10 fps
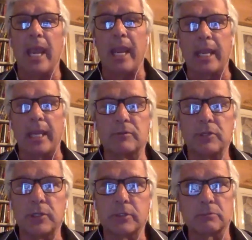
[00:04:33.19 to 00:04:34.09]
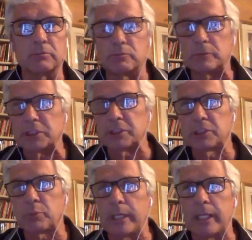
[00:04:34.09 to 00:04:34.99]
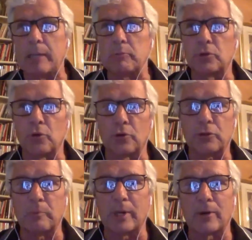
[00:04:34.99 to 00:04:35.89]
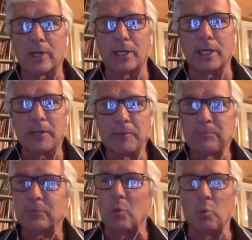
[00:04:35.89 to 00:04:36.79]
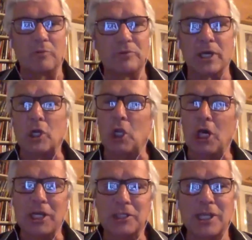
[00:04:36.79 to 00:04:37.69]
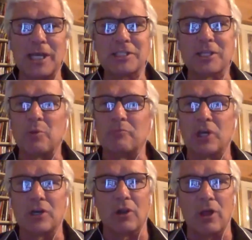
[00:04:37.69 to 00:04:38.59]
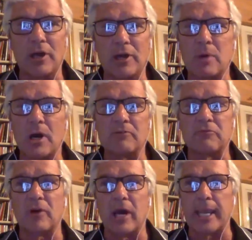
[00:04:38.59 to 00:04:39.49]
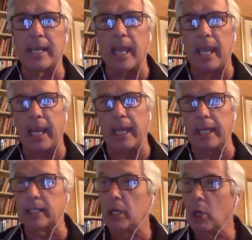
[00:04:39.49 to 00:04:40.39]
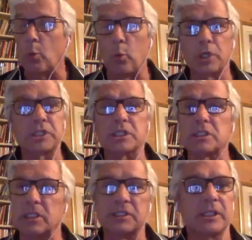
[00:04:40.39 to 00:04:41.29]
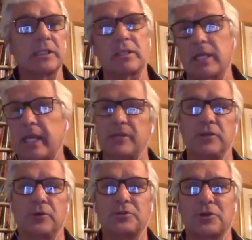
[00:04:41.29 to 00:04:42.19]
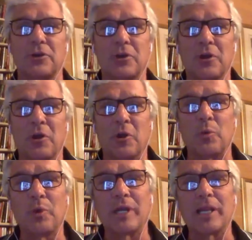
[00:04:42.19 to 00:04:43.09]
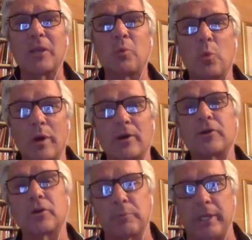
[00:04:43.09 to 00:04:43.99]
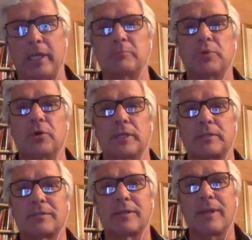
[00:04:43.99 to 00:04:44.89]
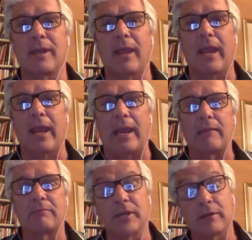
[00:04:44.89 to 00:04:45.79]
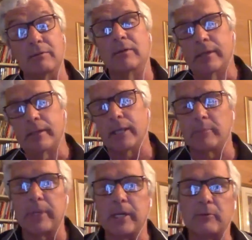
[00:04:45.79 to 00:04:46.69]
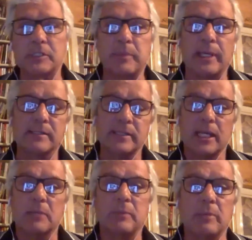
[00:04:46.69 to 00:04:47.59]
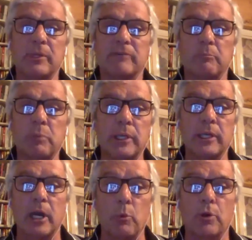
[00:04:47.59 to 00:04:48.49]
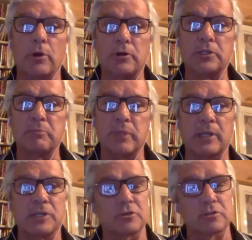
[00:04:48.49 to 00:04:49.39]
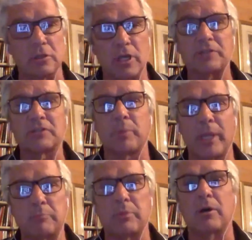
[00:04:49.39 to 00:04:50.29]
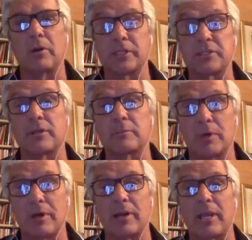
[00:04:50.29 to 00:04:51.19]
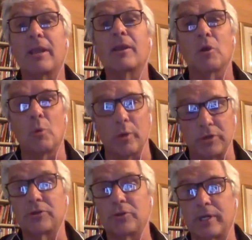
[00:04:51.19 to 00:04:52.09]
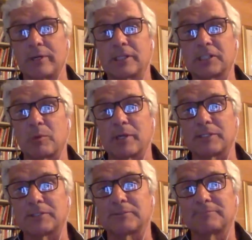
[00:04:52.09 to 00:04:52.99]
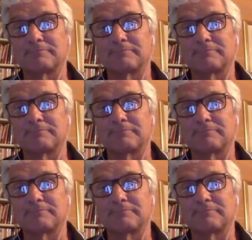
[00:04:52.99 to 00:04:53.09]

And, since we came to North America, we've done a lot of testing, we've done a lot of modifying, and we're just listening to the end user. Really, what are your pain points? And, in many respects, that can be a bit of a play on words because there's lots of pain points on the body when you're doing air disc brakes.